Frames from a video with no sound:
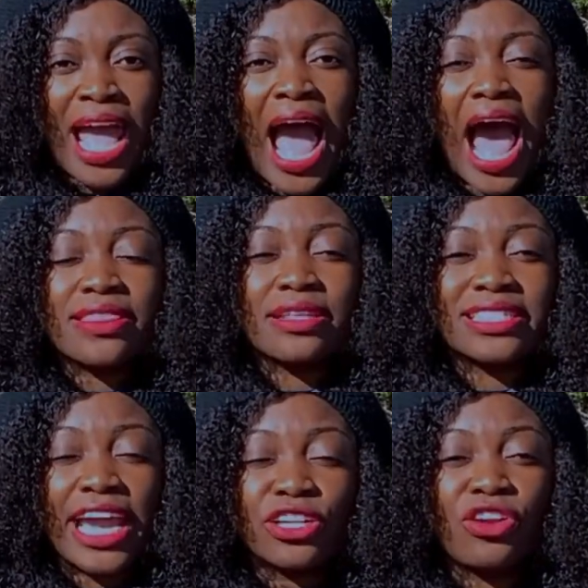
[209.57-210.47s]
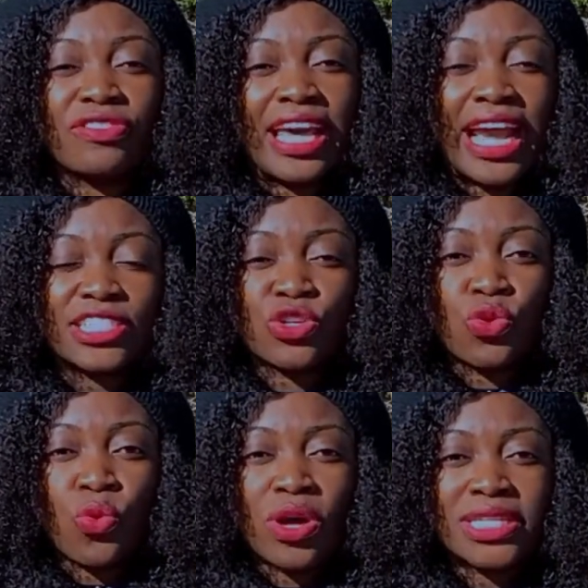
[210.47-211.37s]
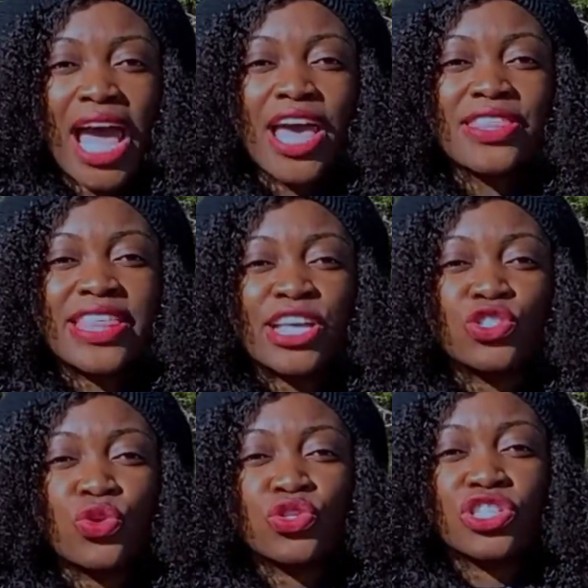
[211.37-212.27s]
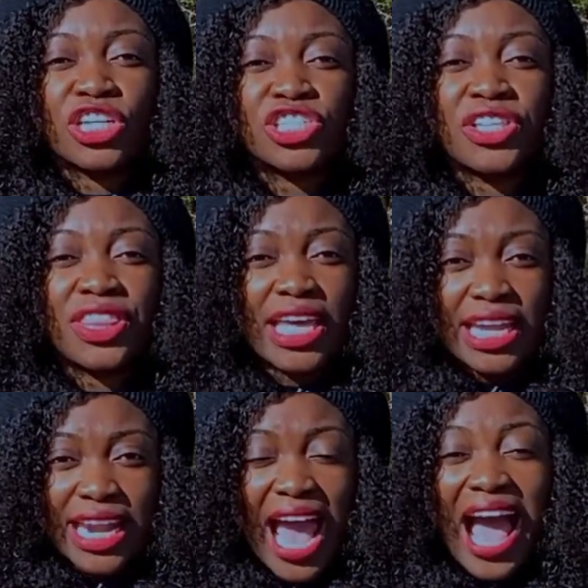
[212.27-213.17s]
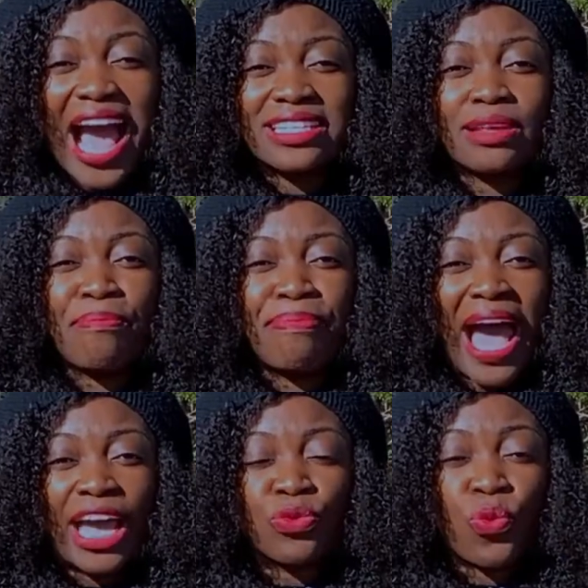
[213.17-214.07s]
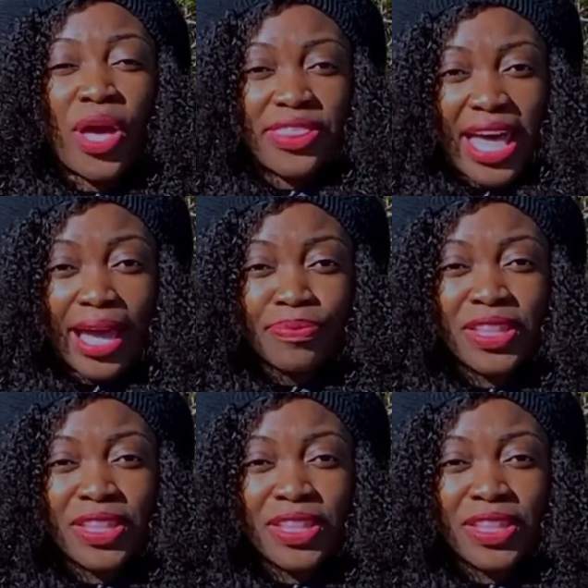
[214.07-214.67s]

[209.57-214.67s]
And the title of that article was, "There's no such thing as a bad weather.